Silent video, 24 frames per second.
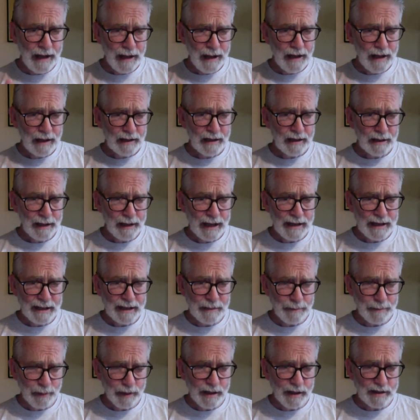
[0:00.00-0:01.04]

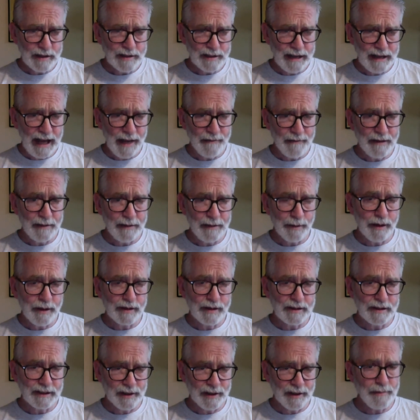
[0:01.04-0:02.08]
collecting books and having
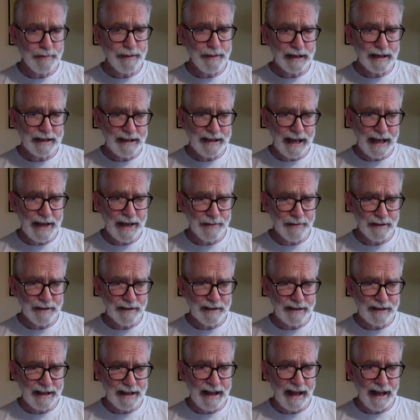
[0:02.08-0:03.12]
books, it could be a
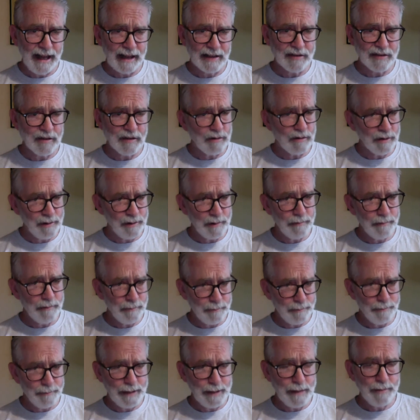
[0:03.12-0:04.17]
dangerous thing. So
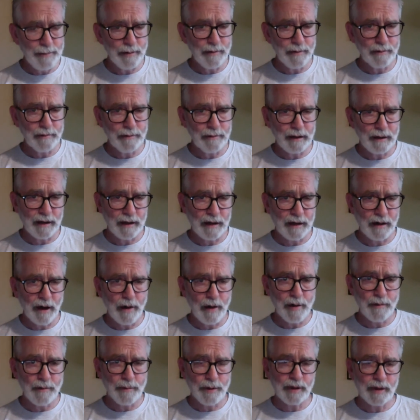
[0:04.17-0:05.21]
people, all
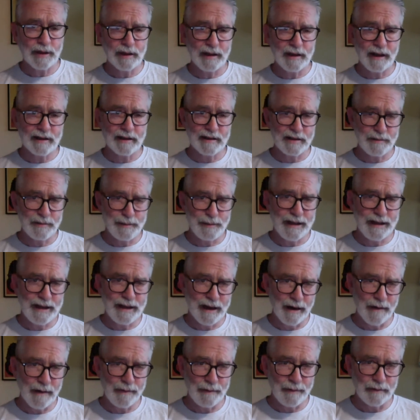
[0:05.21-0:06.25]
you book collectors, be
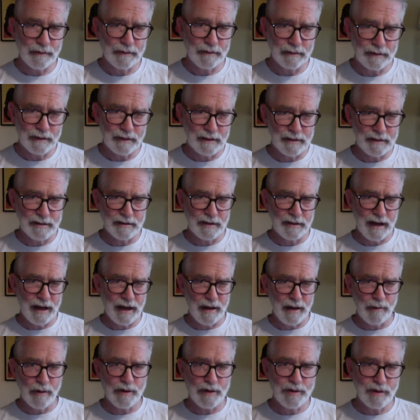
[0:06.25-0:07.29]
careful, because I
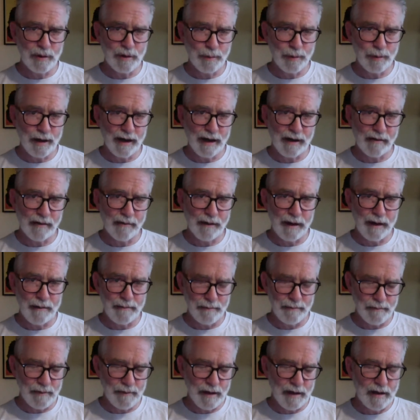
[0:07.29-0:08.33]
don't want you to break a rib
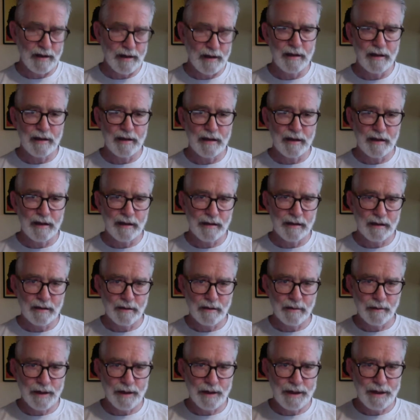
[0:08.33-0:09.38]

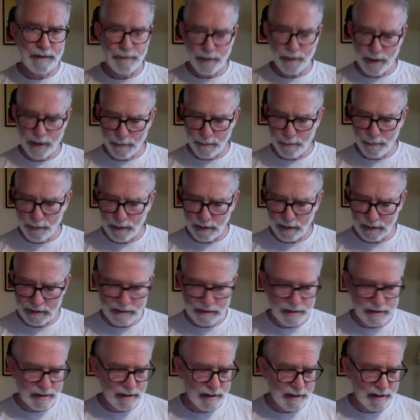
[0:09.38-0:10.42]
reaching for your books.